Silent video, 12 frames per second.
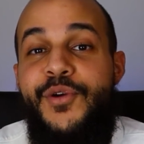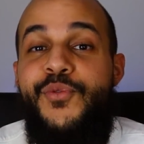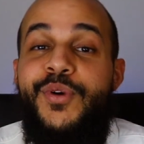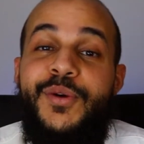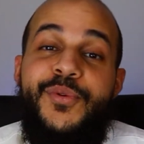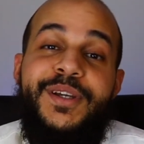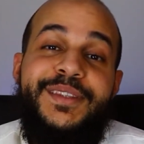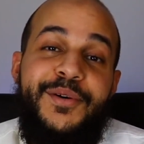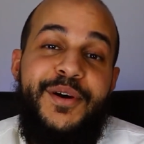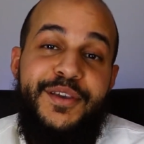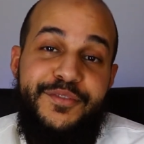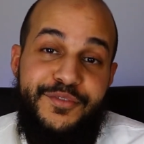When the
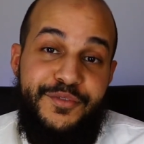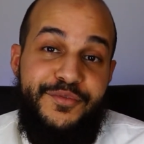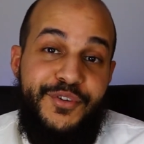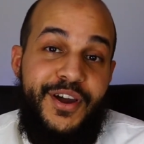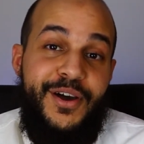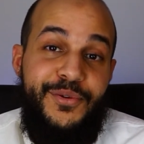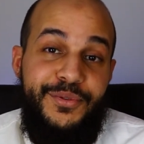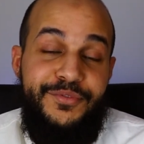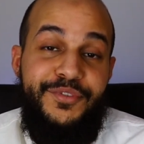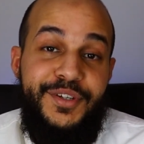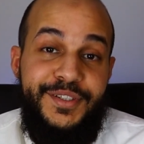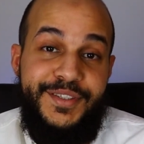wife of Pharaoh
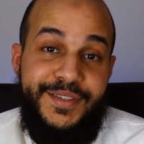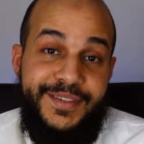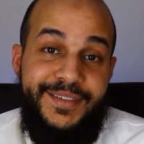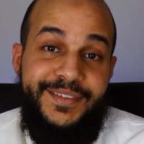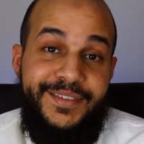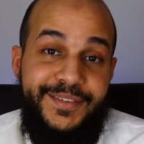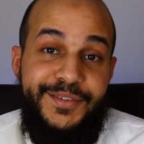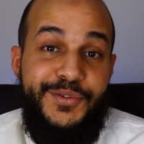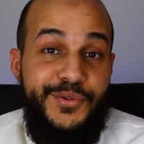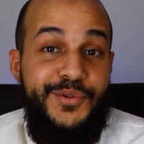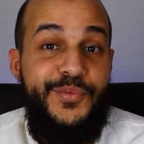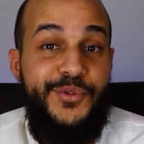first
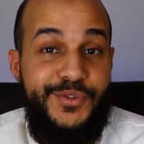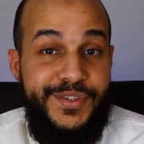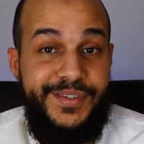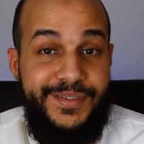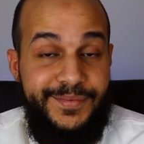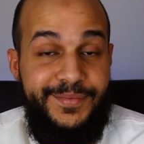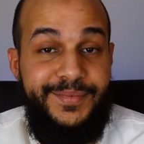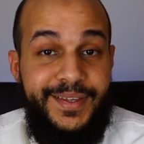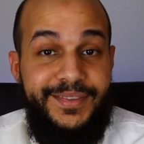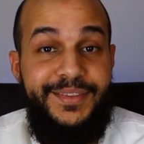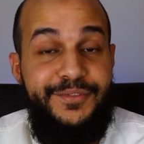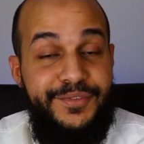saw Moses
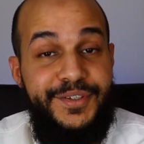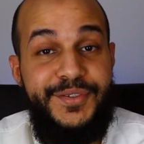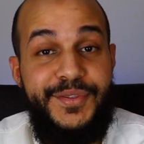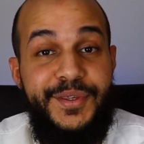at the first